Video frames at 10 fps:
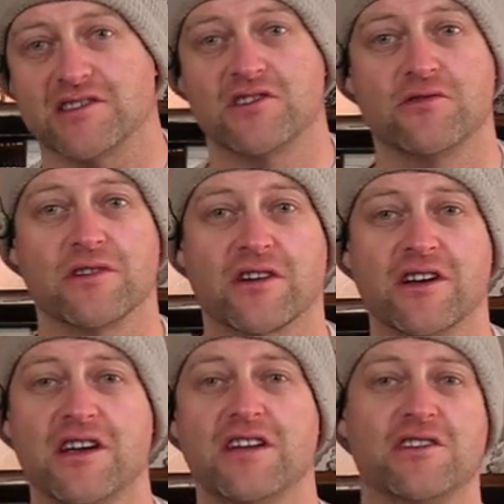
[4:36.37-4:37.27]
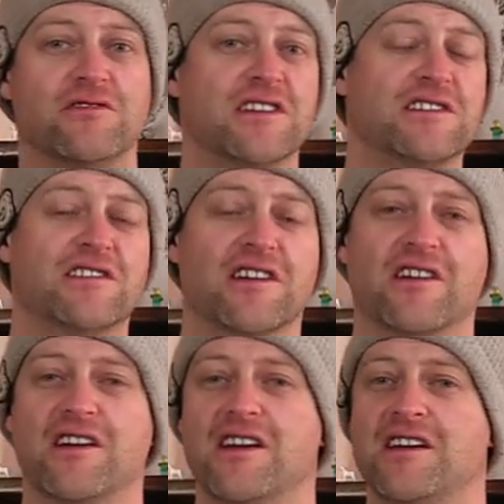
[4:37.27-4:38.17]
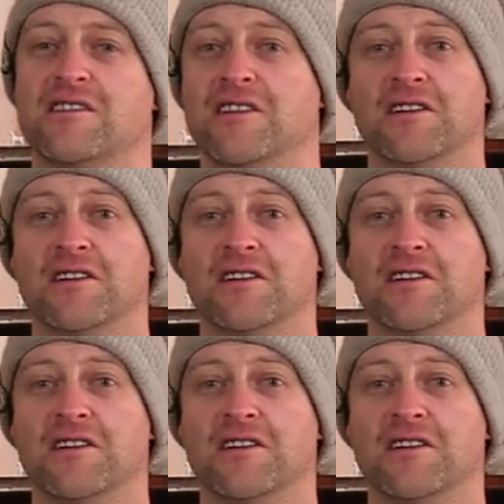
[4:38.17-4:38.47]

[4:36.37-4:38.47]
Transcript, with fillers: Do you agree? Do you disagree?